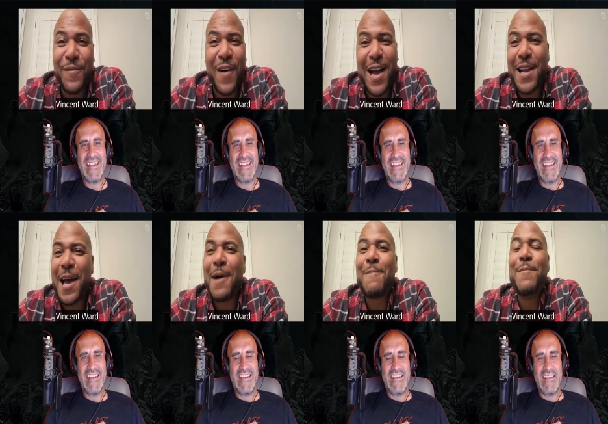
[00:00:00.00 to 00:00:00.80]
Speaker 1: to find
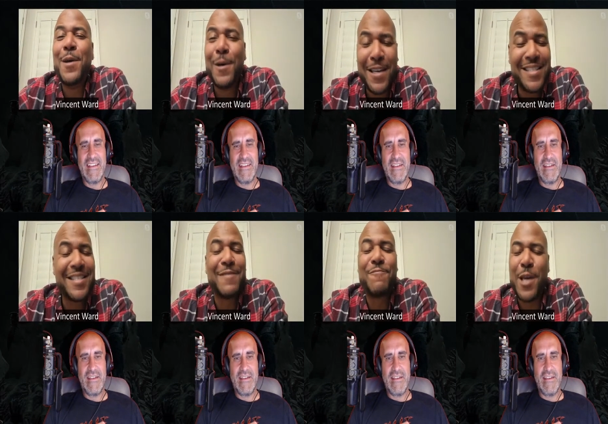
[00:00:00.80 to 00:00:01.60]
out,
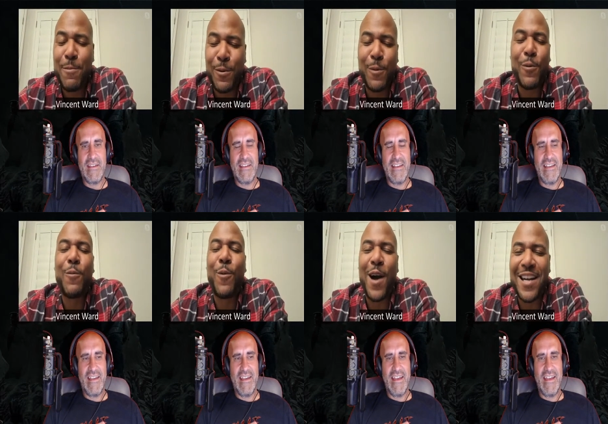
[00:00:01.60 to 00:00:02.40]
millions of people were
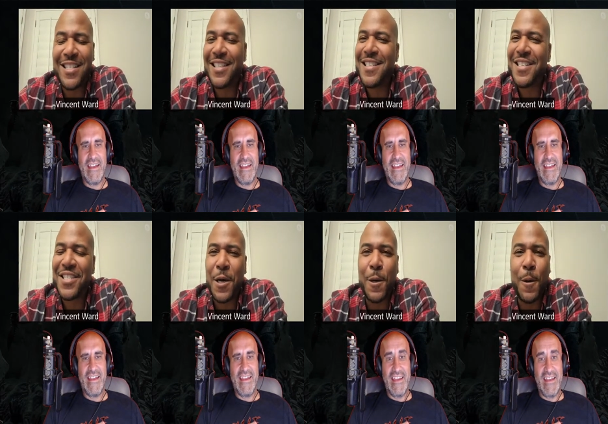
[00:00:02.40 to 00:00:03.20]
watching this
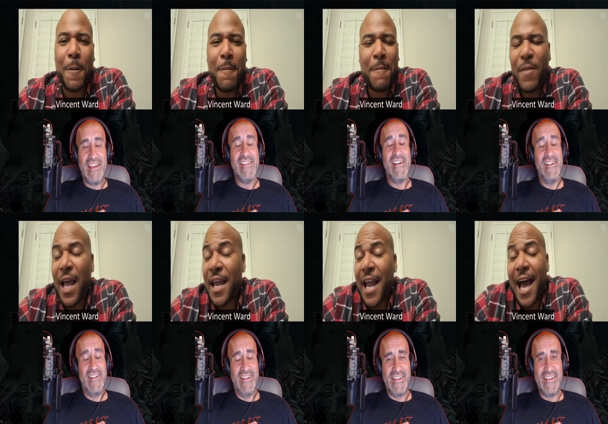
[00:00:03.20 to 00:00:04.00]
show,
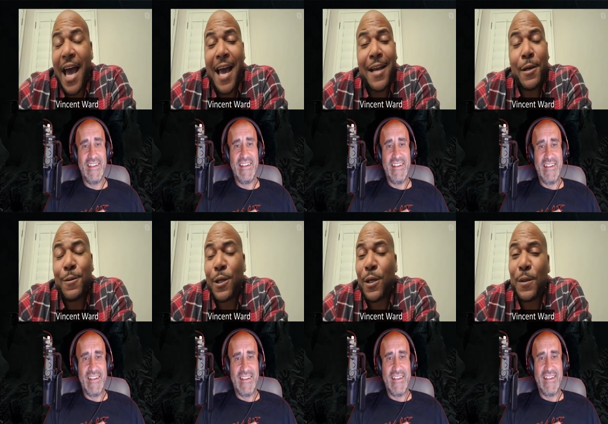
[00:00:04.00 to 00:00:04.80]
uh, and I had
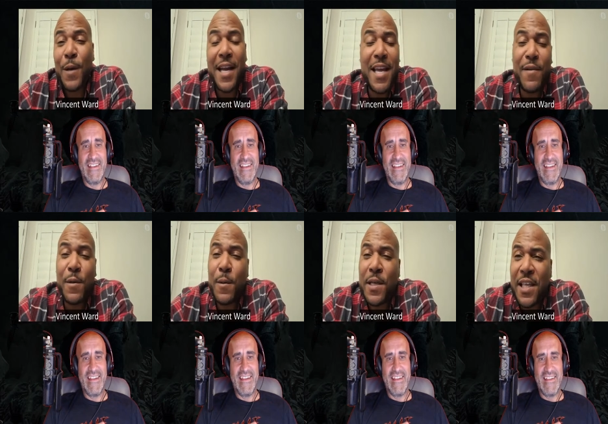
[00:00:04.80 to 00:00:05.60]
no clue. I didn't even
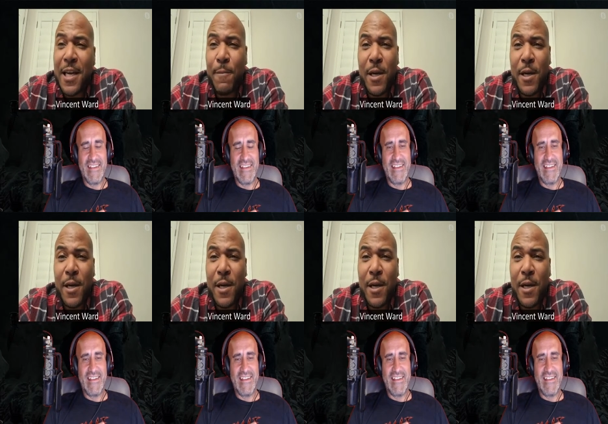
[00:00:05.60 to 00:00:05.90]
know anything